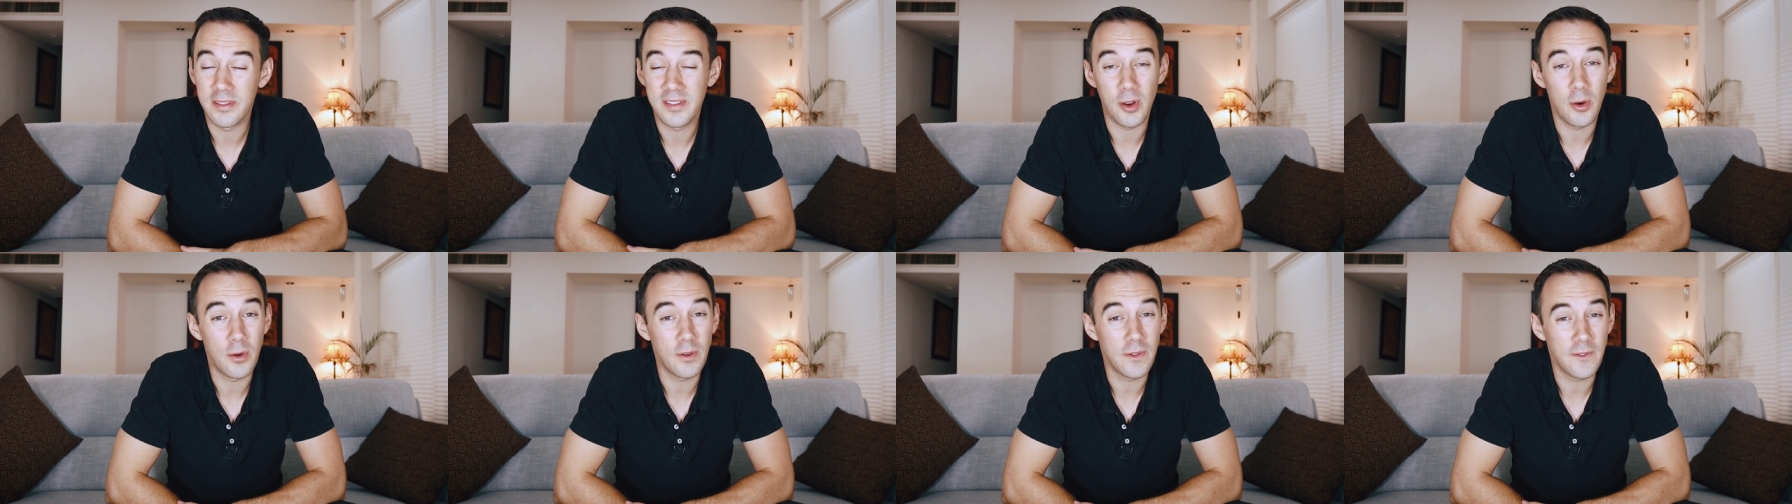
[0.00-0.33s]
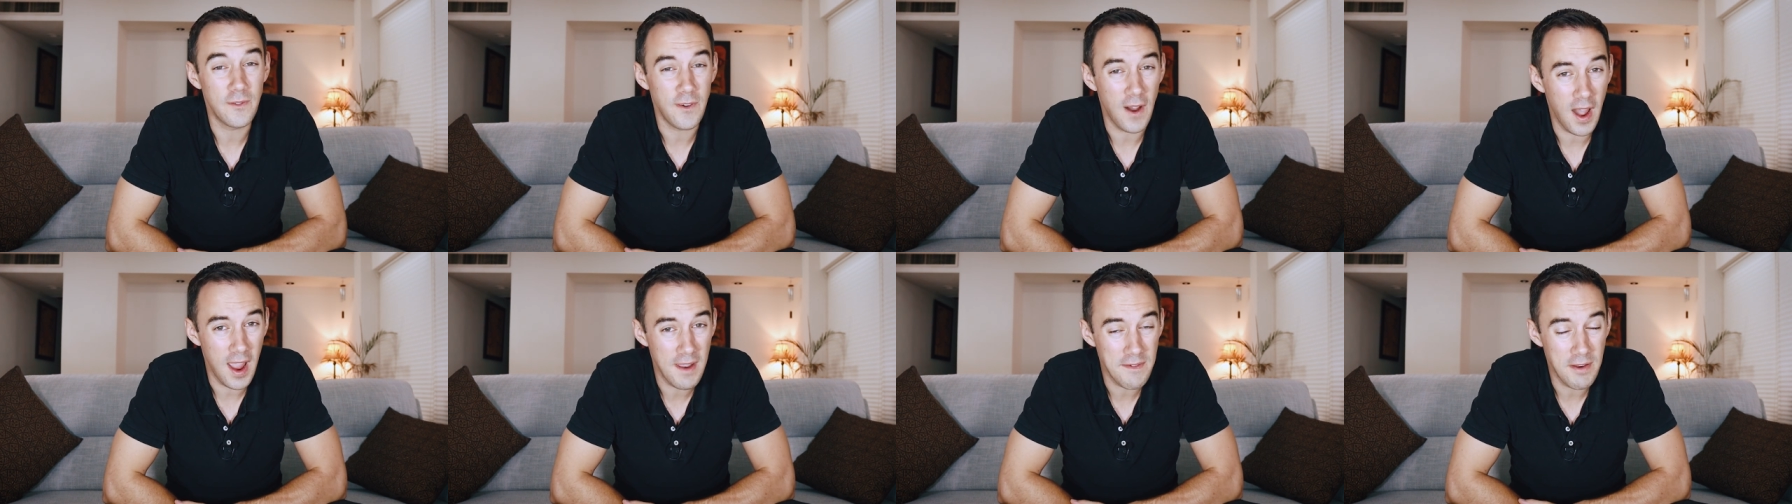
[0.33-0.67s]
sold
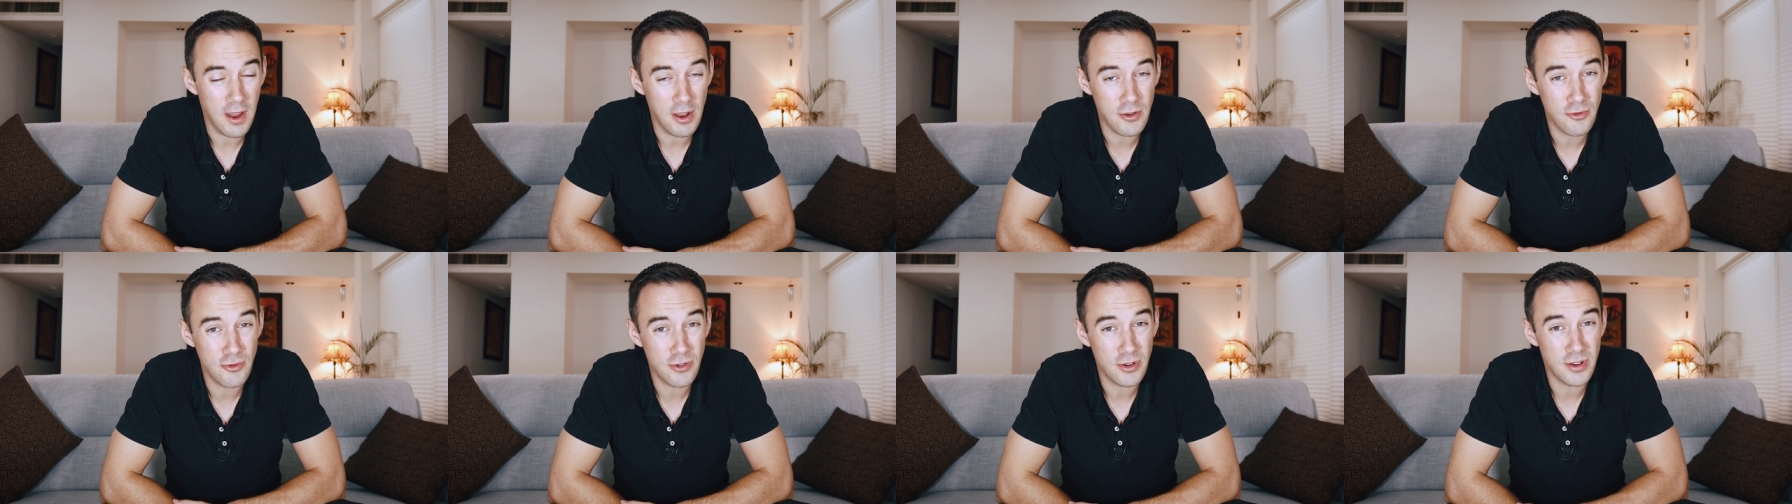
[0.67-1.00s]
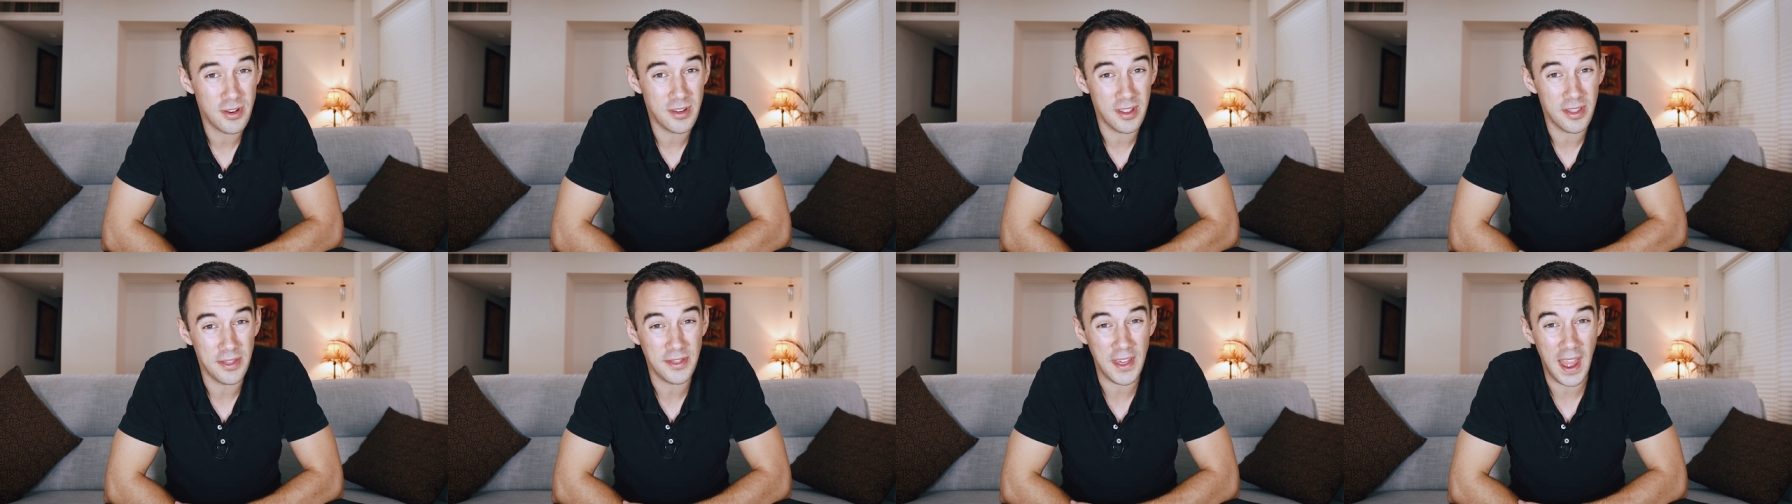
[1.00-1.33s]

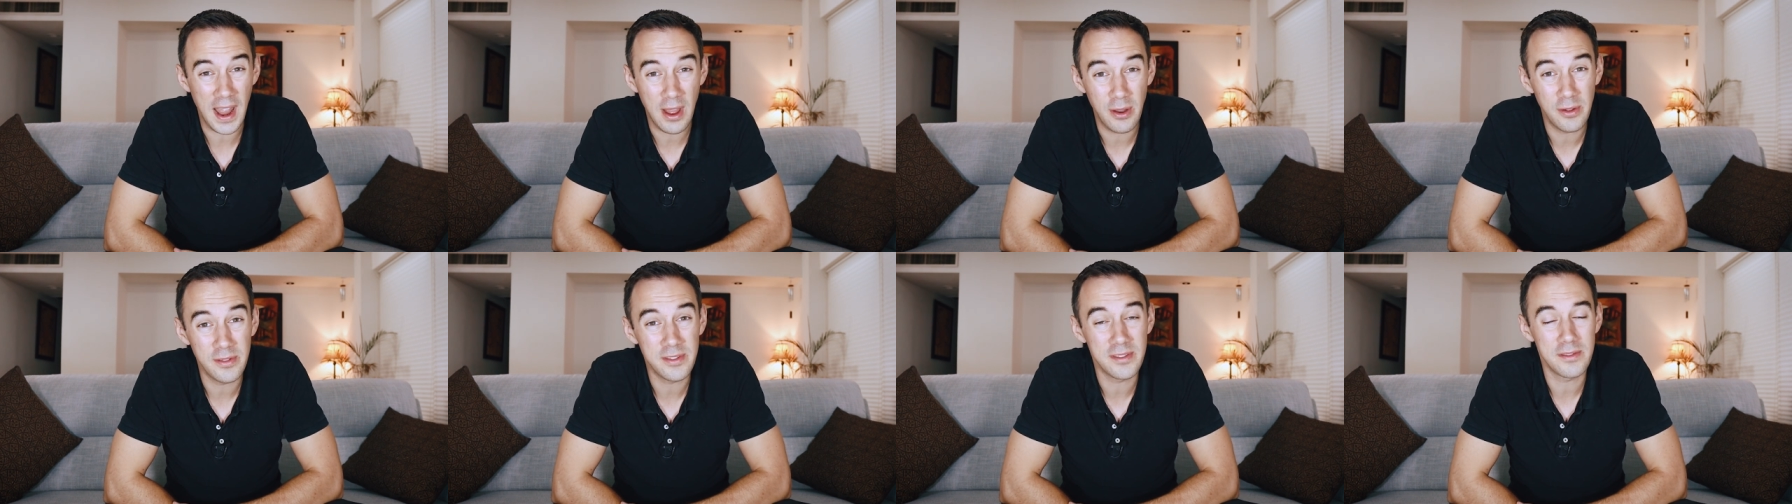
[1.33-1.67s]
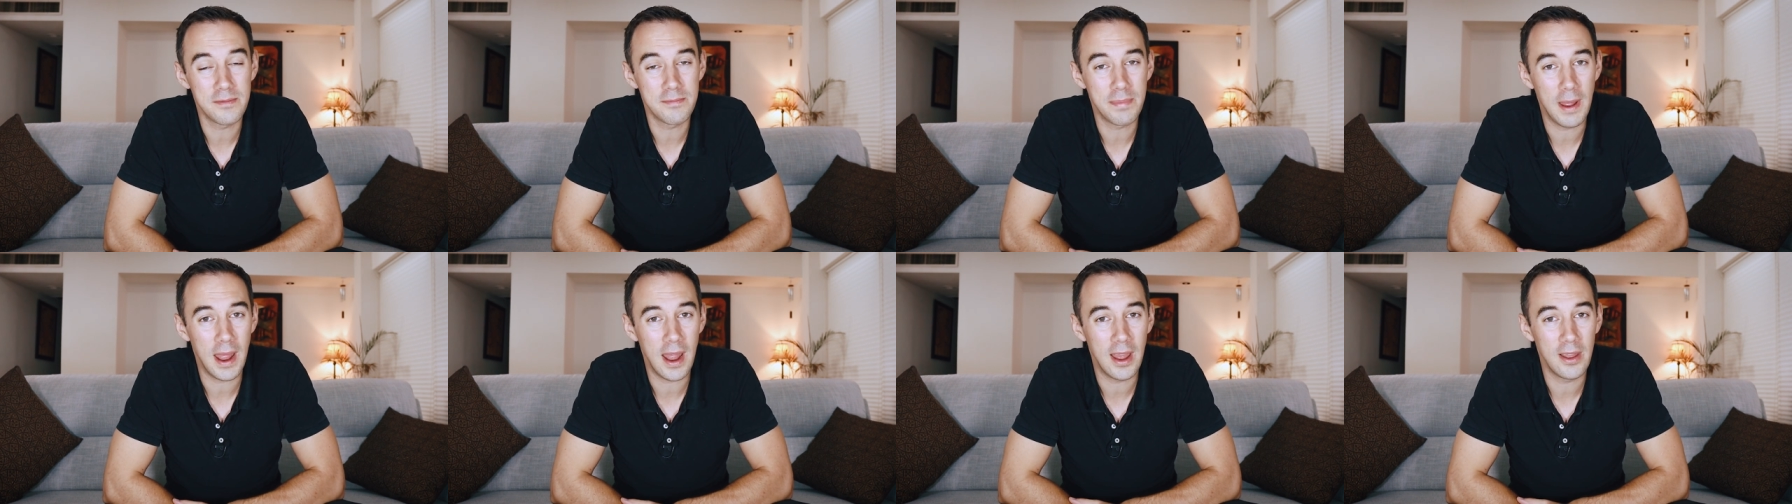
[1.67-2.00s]

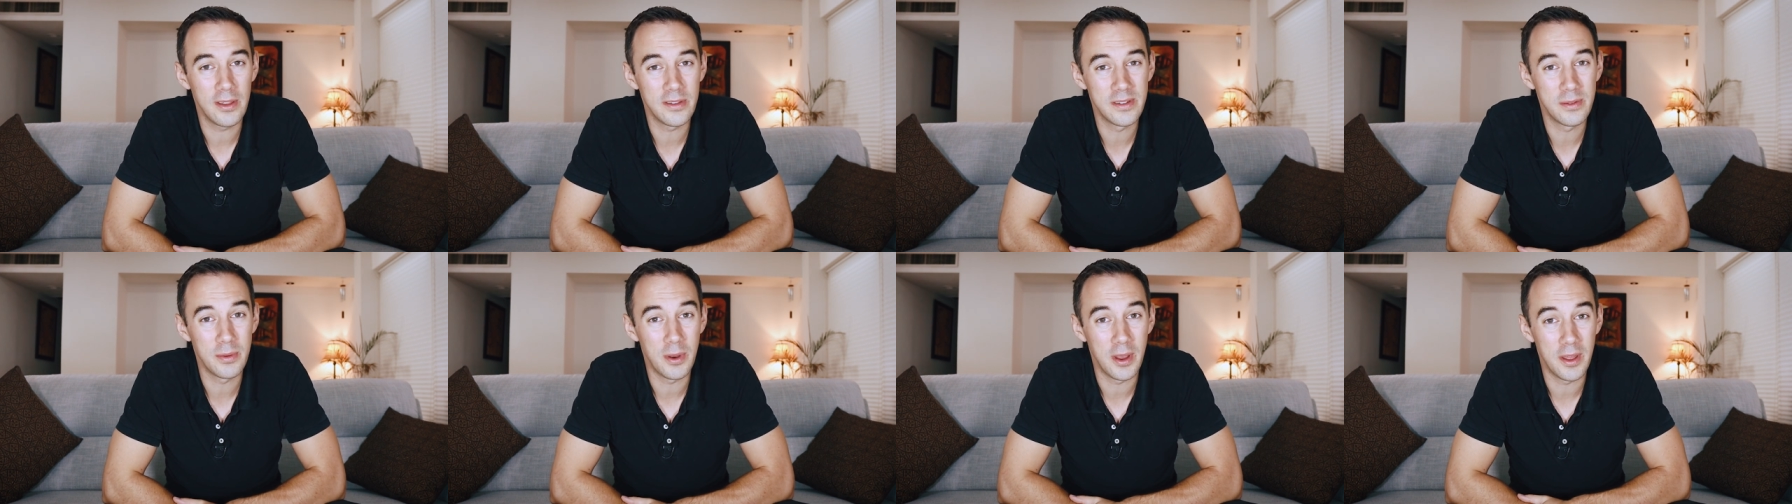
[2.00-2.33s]
£500,000